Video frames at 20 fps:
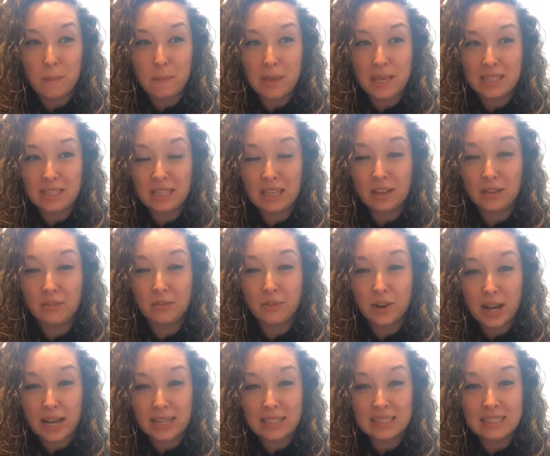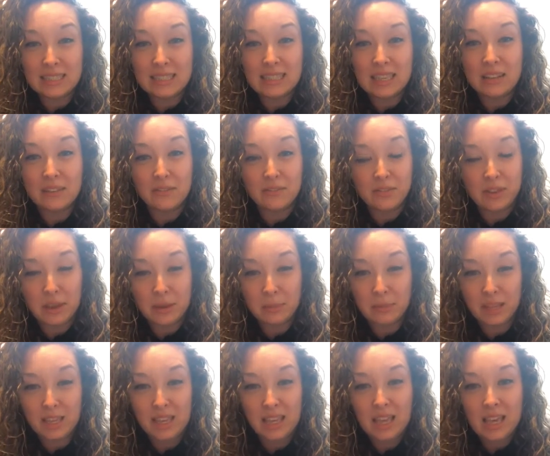amazing friends and
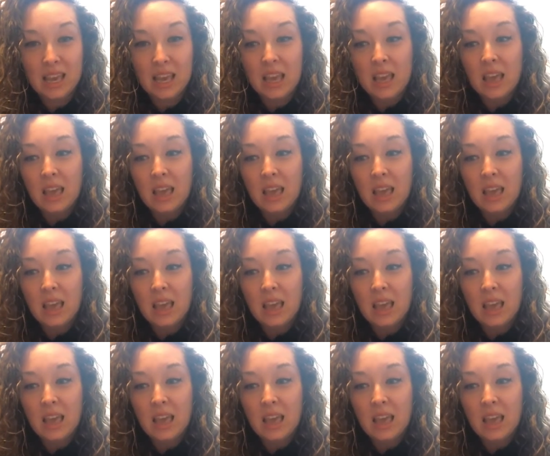family.